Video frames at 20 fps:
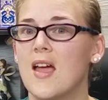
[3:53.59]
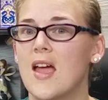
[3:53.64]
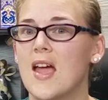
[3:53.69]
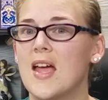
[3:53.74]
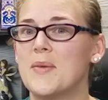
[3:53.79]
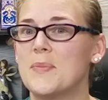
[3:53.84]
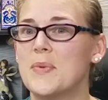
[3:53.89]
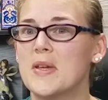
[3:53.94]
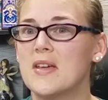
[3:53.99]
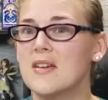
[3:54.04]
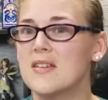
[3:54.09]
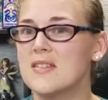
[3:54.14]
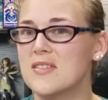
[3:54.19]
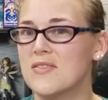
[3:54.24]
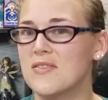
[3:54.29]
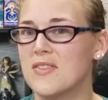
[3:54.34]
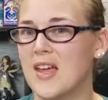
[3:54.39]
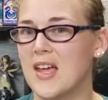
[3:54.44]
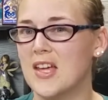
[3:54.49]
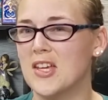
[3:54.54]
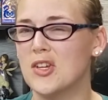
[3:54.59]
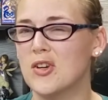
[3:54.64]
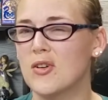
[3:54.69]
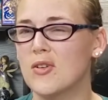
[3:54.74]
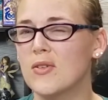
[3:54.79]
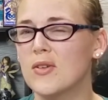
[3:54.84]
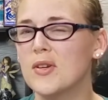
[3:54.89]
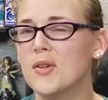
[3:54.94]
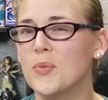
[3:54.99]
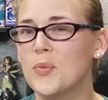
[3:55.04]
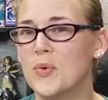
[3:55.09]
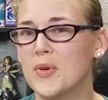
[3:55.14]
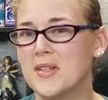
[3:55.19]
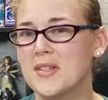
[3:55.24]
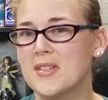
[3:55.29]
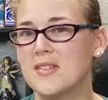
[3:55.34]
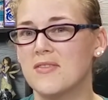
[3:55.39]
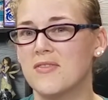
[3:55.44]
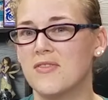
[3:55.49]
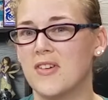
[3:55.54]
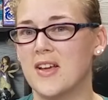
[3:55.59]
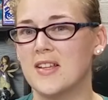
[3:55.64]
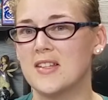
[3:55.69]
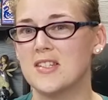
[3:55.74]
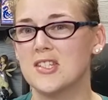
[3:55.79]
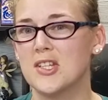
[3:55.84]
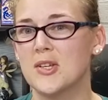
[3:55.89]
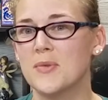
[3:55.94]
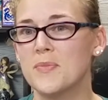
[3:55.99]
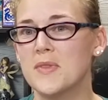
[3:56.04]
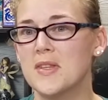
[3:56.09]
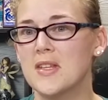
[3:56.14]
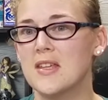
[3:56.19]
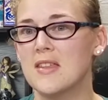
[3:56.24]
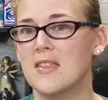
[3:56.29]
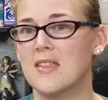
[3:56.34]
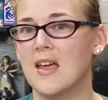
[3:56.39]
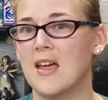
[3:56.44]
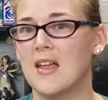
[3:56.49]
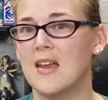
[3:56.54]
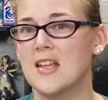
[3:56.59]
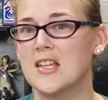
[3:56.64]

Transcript: And because of that, you're going to want to find something that,